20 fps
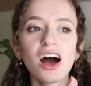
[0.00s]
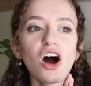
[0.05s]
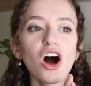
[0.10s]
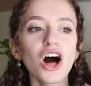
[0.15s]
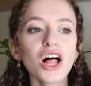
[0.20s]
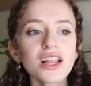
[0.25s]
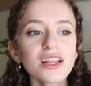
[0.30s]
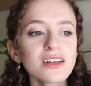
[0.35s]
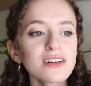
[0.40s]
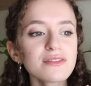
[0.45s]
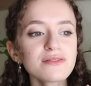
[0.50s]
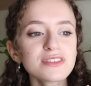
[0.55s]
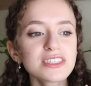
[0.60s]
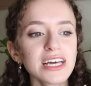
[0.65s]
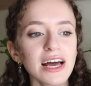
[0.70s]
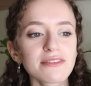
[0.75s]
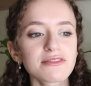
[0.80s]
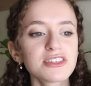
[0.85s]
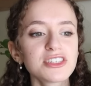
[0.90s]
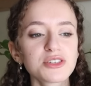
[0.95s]
All of
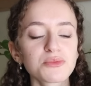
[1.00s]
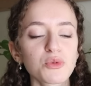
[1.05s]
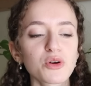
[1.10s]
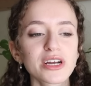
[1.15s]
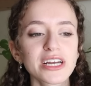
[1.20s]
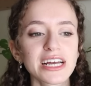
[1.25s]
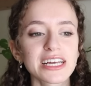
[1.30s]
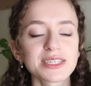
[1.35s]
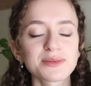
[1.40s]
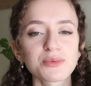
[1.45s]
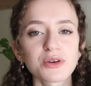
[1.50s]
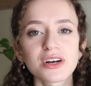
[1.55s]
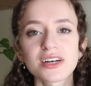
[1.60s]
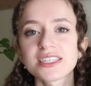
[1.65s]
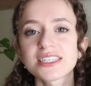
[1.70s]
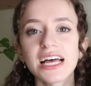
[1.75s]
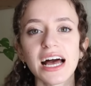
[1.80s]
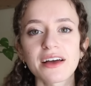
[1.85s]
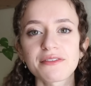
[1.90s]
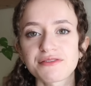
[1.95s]
Daphne du Maurier's
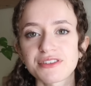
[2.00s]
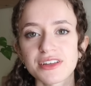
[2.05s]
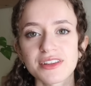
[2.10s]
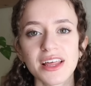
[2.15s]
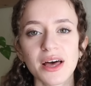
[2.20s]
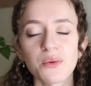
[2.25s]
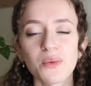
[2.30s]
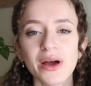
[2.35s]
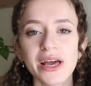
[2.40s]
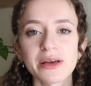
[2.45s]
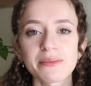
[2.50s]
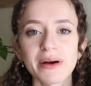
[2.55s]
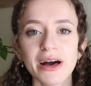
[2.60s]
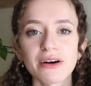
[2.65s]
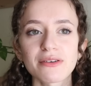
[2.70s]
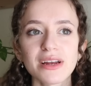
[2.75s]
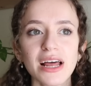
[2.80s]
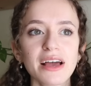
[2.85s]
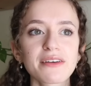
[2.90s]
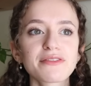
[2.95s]
books, I feel that way
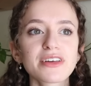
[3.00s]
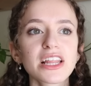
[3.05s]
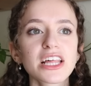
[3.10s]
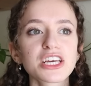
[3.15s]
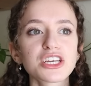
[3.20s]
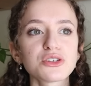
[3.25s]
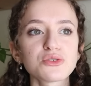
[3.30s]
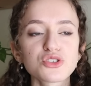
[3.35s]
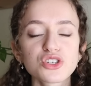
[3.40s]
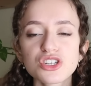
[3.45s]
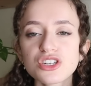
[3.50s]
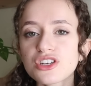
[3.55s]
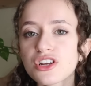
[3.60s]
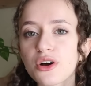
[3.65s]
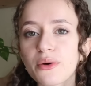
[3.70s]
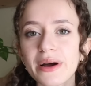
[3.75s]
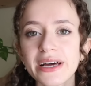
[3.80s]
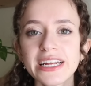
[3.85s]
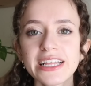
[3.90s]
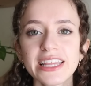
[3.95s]
about. I feel like you shouldn't
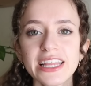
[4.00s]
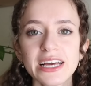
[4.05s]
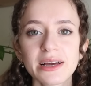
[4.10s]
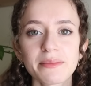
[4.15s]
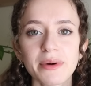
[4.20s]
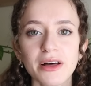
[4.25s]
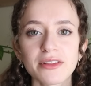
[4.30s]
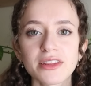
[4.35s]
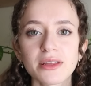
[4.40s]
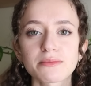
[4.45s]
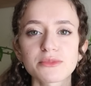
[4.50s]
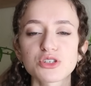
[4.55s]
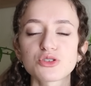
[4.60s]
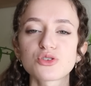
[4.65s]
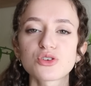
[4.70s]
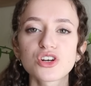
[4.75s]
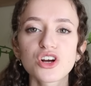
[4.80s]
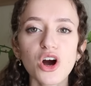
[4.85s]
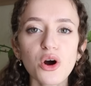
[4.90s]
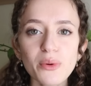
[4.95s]
know anything about them. You
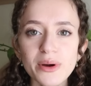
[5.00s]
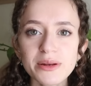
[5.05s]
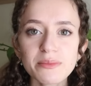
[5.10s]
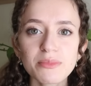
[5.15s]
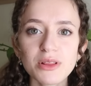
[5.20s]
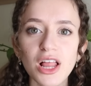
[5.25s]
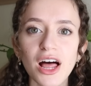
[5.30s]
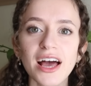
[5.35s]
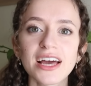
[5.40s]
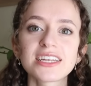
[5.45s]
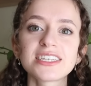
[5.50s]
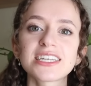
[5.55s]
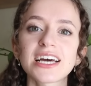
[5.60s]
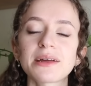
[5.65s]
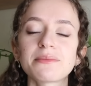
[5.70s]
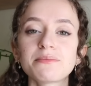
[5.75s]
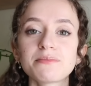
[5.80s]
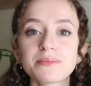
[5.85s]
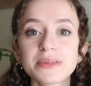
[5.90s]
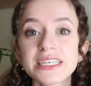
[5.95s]
should go in blind
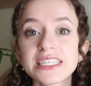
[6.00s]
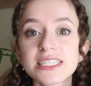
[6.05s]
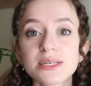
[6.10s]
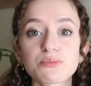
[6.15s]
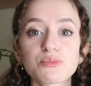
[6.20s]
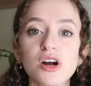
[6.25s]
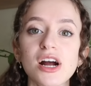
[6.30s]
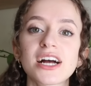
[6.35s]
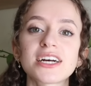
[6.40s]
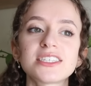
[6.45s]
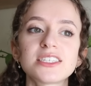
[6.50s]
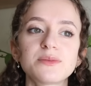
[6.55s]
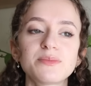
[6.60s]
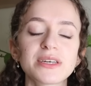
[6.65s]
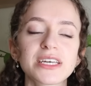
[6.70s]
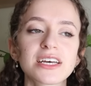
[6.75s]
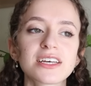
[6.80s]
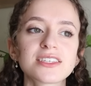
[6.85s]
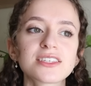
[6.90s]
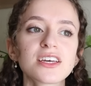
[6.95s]
and be surprised
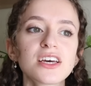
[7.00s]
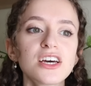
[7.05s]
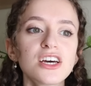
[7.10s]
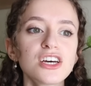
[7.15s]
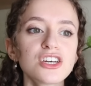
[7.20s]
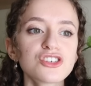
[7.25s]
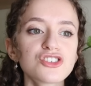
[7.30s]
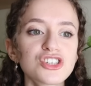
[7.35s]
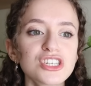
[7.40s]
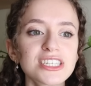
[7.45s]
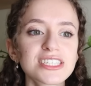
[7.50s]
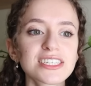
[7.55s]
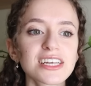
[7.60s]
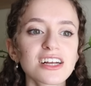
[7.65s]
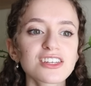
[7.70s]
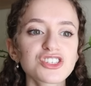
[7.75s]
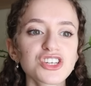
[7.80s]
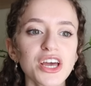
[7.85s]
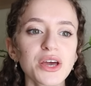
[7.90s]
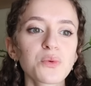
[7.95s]
because she's
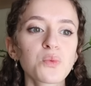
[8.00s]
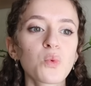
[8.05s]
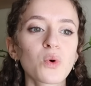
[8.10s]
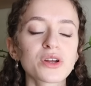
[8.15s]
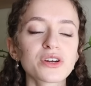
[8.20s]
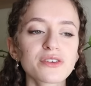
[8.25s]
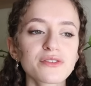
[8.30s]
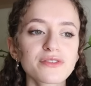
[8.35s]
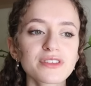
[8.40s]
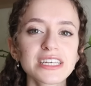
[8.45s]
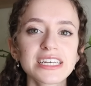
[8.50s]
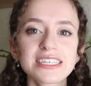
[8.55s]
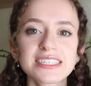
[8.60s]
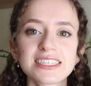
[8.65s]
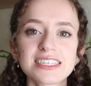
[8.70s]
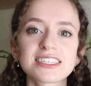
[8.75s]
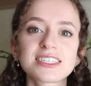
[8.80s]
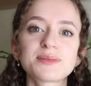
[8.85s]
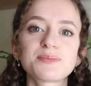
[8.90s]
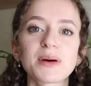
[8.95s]
such a wonderfully
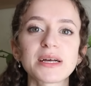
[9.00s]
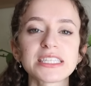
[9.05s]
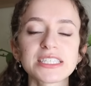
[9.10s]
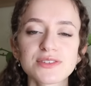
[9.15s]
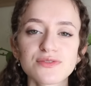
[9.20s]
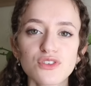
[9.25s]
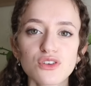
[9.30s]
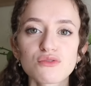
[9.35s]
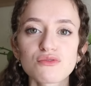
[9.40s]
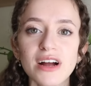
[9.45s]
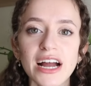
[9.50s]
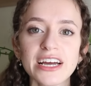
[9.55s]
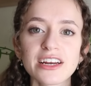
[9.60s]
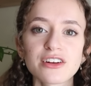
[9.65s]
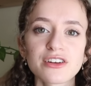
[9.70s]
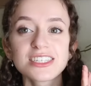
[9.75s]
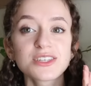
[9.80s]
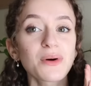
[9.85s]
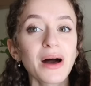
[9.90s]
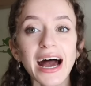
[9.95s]
suspenseful
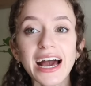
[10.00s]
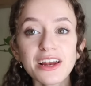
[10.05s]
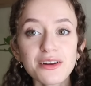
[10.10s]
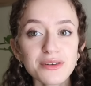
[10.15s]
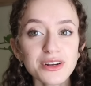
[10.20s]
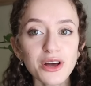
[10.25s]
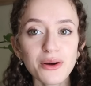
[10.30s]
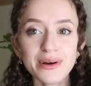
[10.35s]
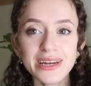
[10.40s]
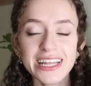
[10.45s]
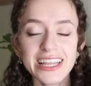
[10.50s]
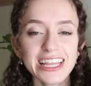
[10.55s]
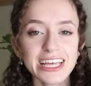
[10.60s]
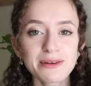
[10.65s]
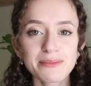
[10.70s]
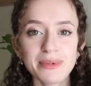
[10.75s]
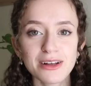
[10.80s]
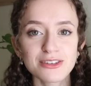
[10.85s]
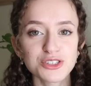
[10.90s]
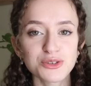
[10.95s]
writer. So I don't know anything
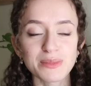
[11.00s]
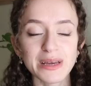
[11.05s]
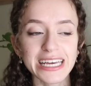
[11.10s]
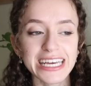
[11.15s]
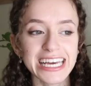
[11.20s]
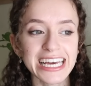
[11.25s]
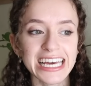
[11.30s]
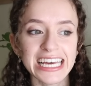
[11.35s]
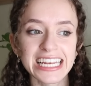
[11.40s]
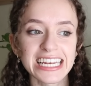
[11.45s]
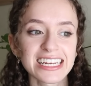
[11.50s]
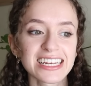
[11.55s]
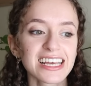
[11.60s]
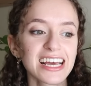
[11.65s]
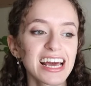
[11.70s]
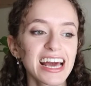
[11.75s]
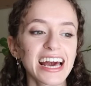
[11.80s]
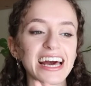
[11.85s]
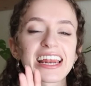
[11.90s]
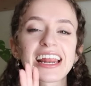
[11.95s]
about Jamaica Inn,
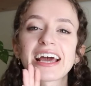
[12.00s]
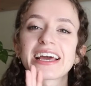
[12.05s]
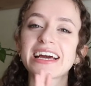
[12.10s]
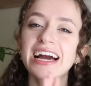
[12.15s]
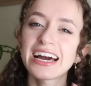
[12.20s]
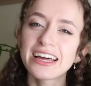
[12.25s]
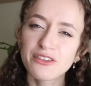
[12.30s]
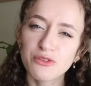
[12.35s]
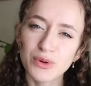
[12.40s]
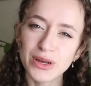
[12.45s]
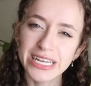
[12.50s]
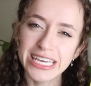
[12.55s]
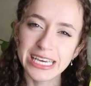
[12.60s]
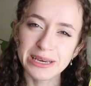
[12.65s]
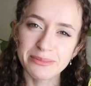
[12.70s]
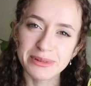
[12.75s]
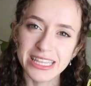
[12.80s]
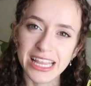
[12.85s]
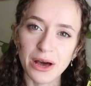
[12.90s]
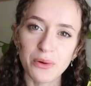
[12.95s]
and I kind of want to
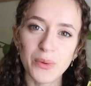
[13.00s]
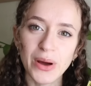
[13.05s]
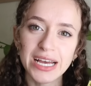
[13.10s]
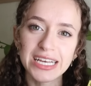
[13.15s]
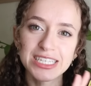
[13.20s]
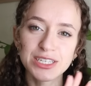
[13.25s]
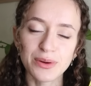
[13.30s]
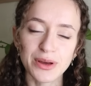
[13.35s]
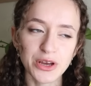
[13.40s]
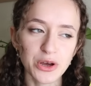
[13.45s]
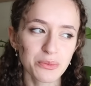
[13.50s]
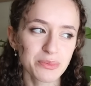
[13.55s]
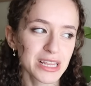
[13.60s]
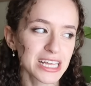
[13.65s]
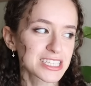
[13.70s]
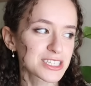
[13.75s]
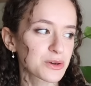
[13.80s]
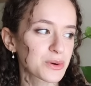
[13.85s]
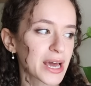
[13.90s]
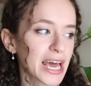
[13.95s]
keep it that way, so I hope
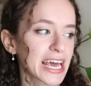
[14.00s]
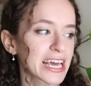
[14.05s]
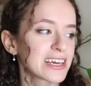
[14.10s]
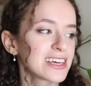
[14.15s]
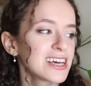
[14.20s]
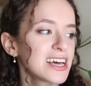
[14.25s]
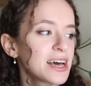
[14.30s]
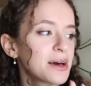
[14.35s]
that's okay.